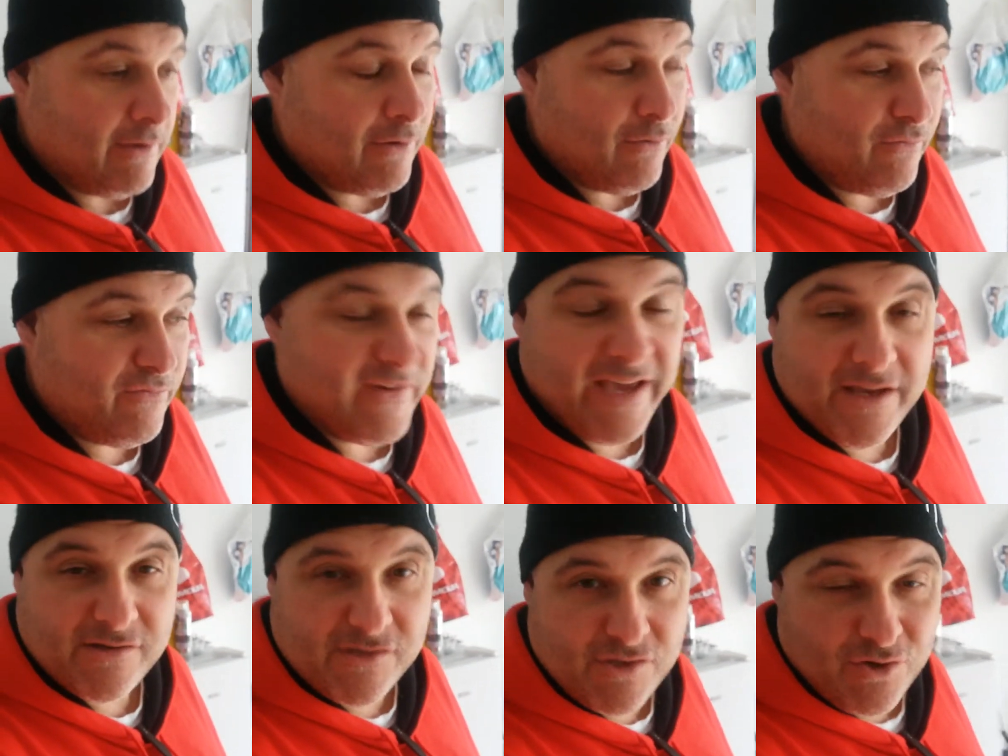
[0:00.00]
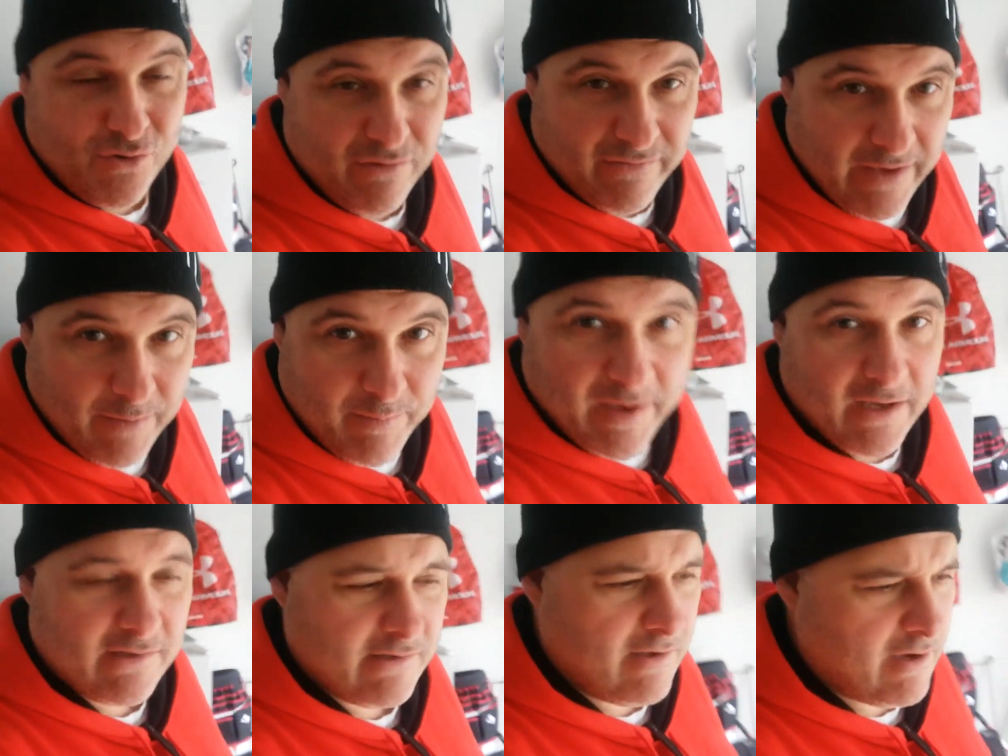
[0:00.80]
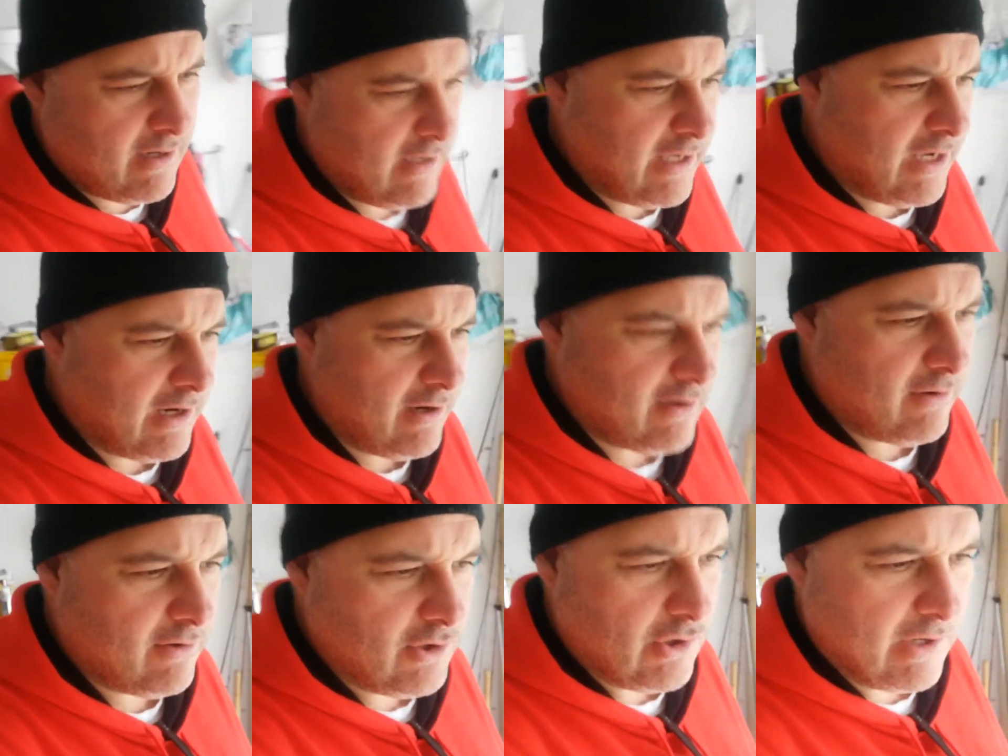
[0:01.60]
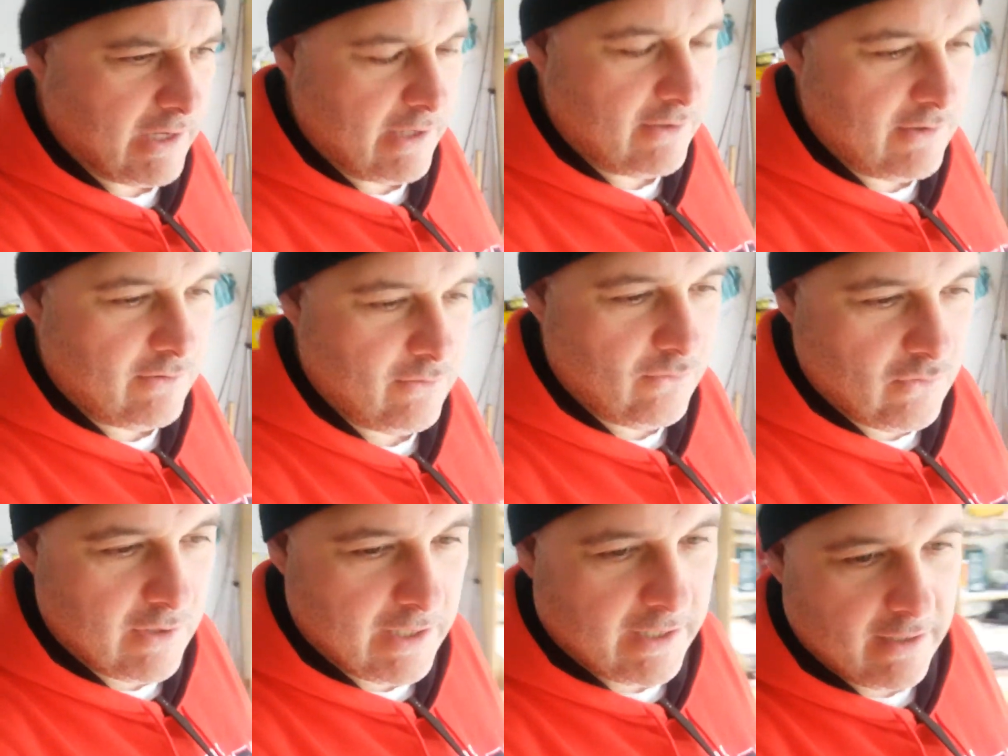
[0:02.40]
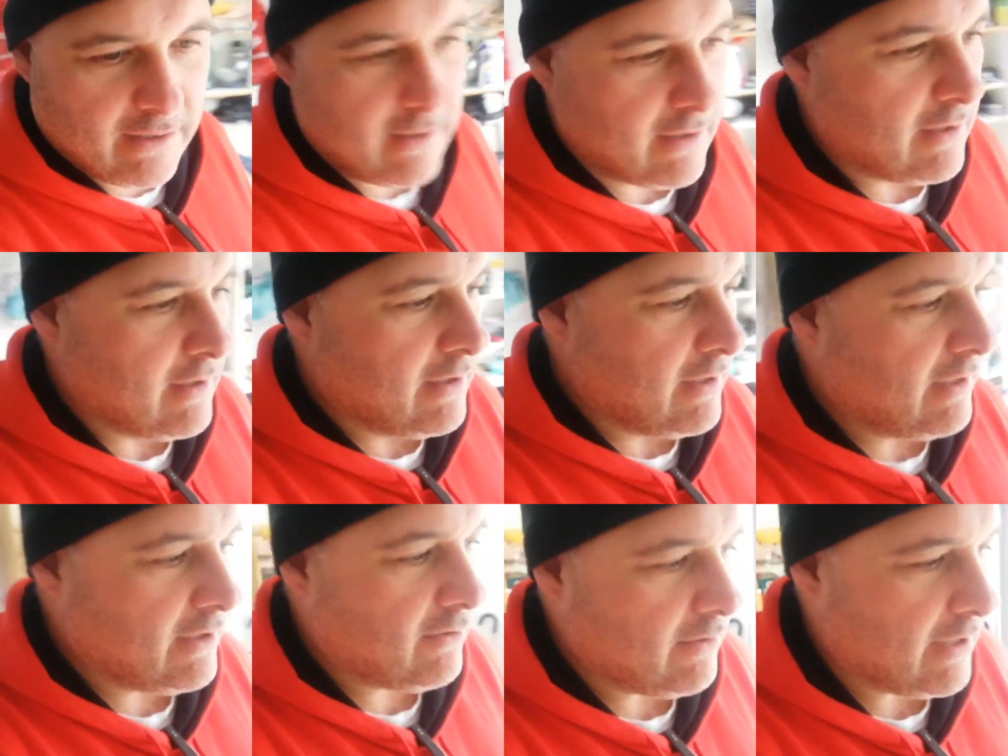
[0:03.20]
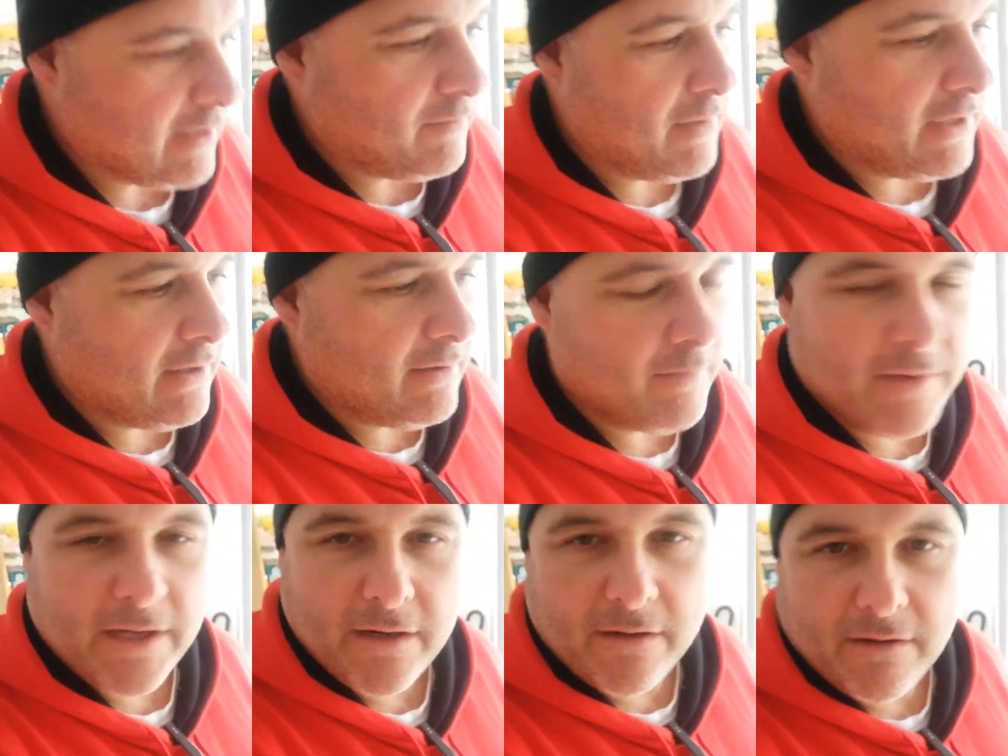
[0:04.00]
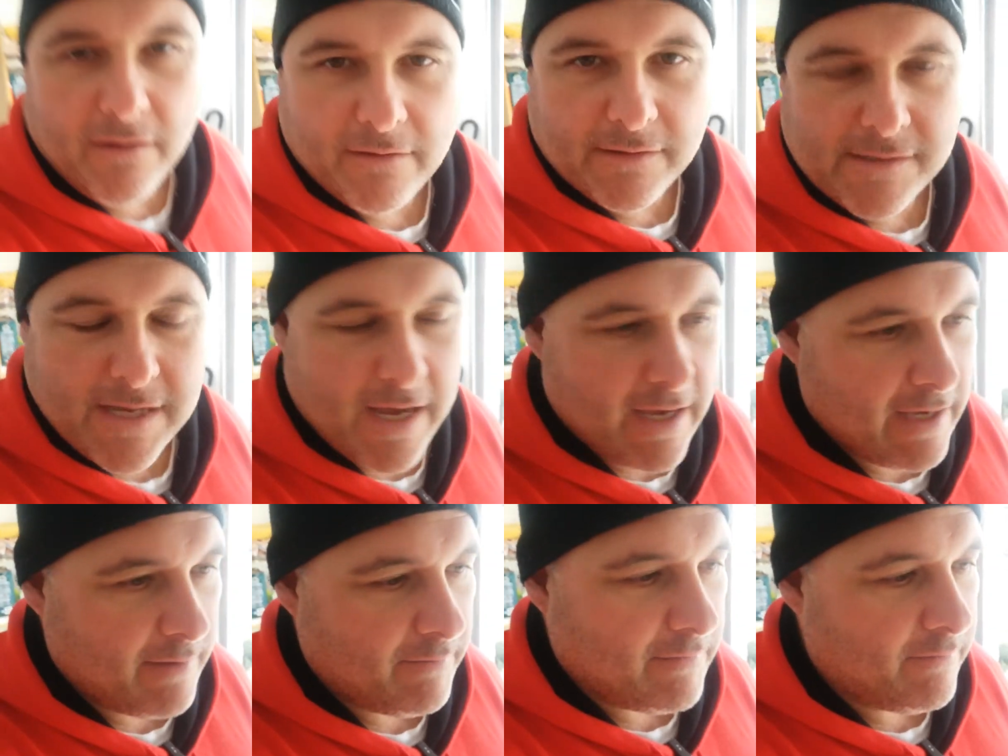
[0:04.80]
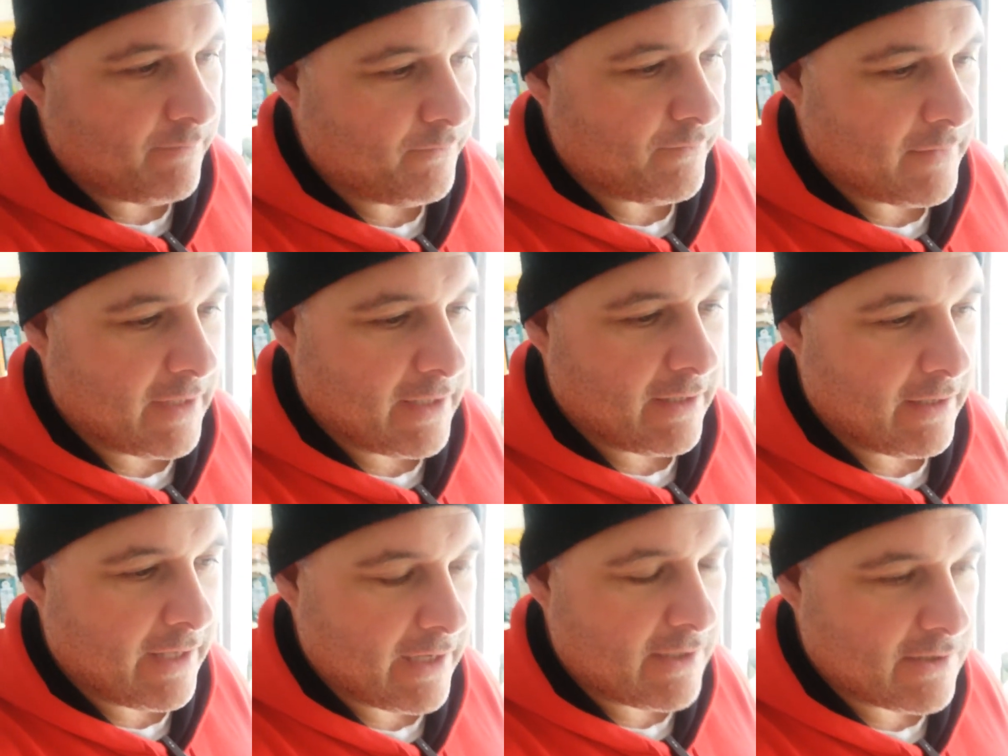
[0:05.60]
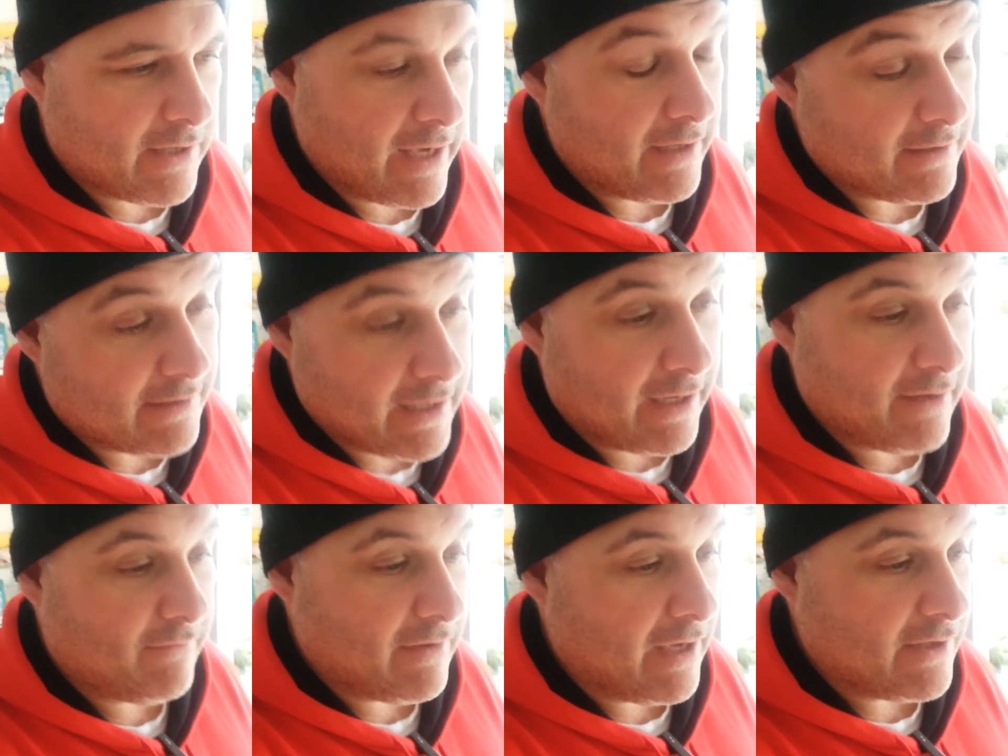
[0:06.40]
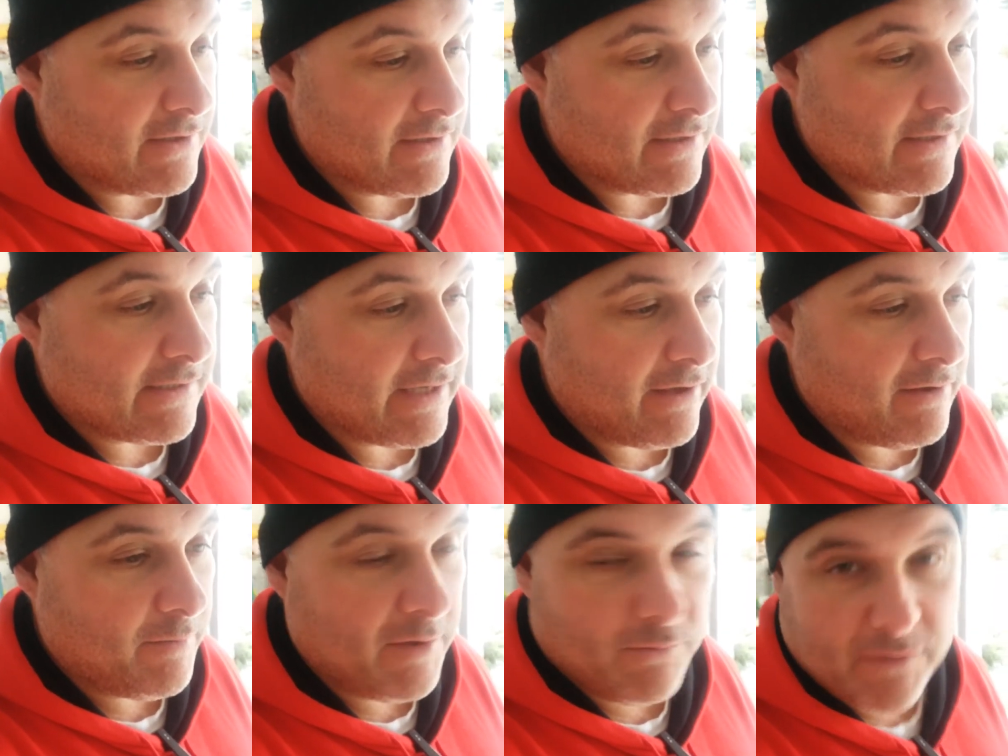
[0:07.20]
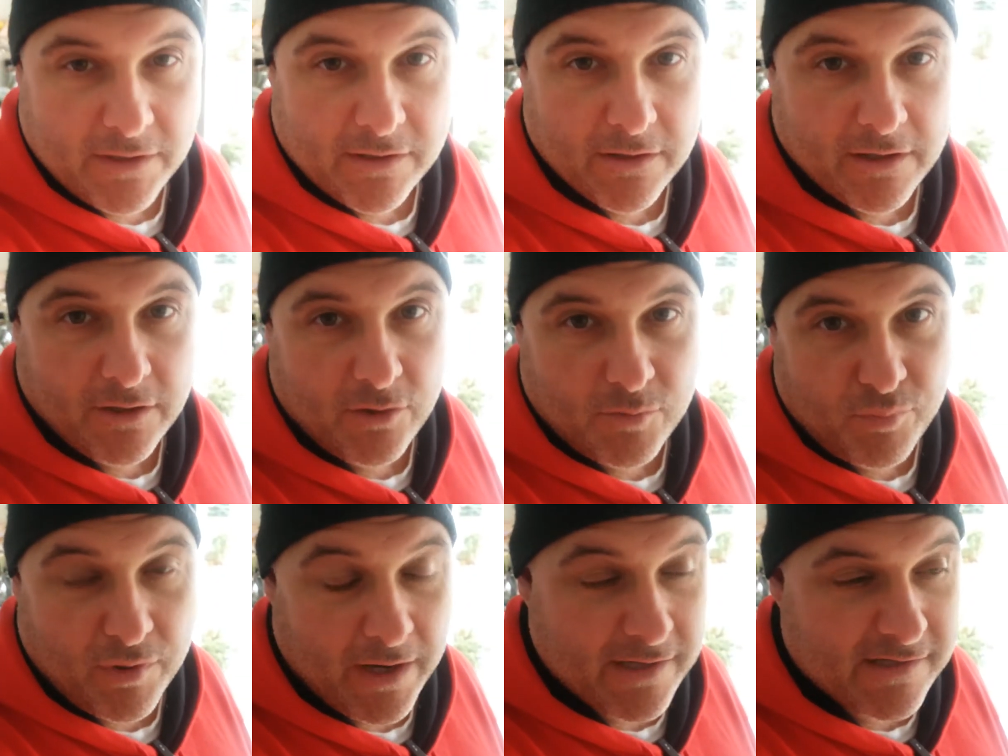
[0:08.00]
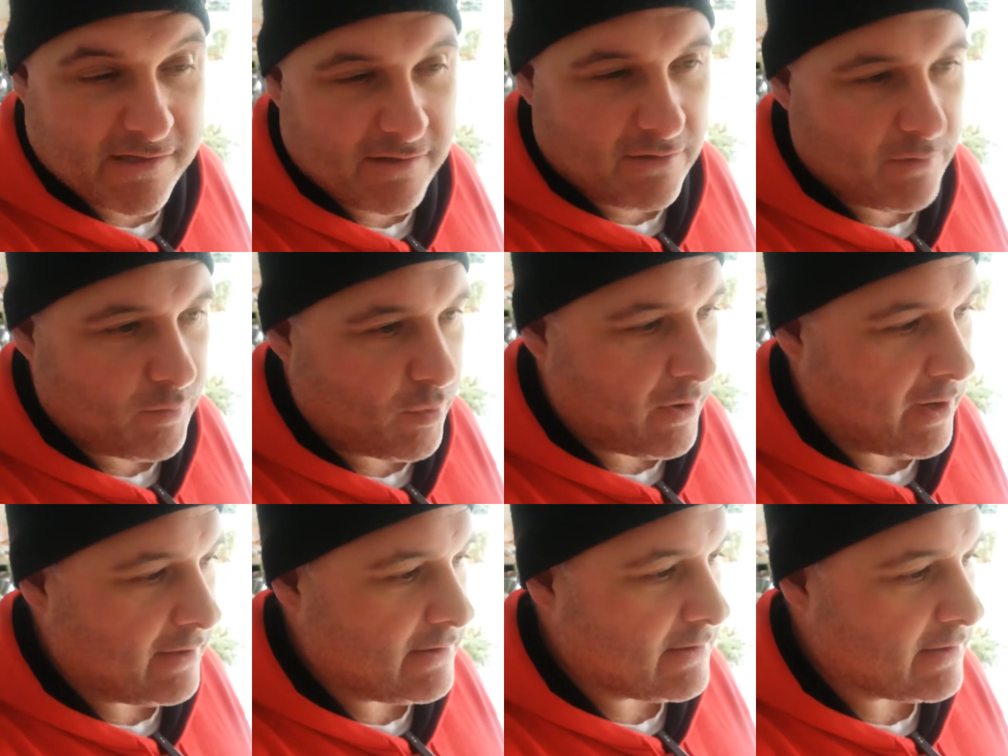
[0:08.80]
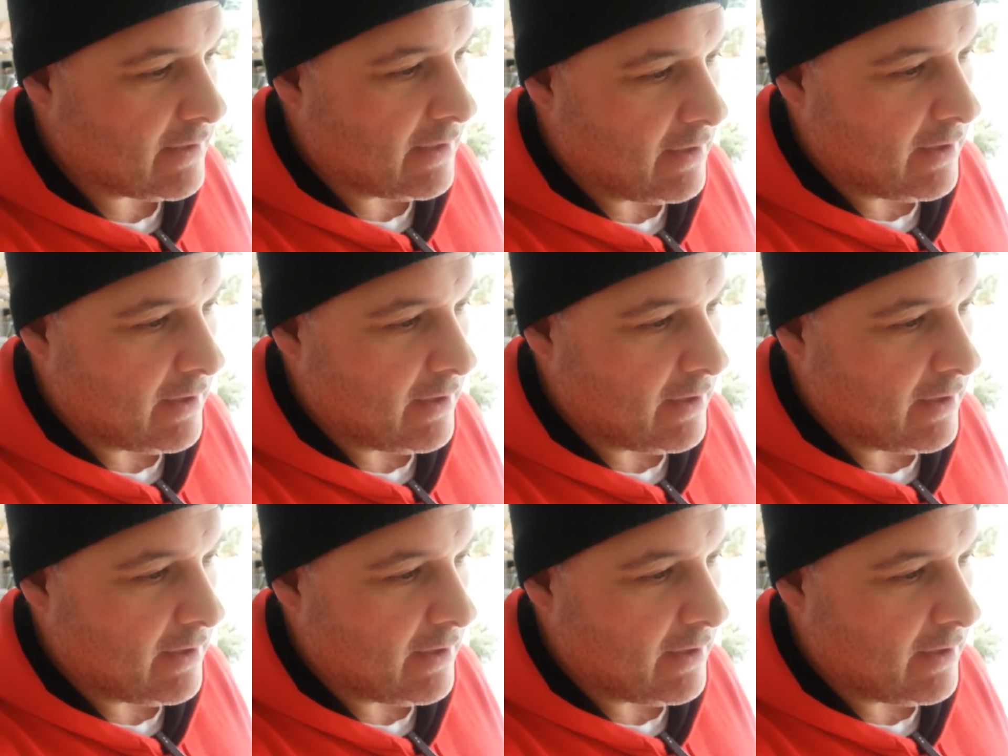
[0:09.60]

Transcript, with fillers: you know, phase two of Apex Lawn Care, trying to, uh, you know, get bigger and better all the time. Next, you had to take advantage of this sale. I mean, when a good price is a good price.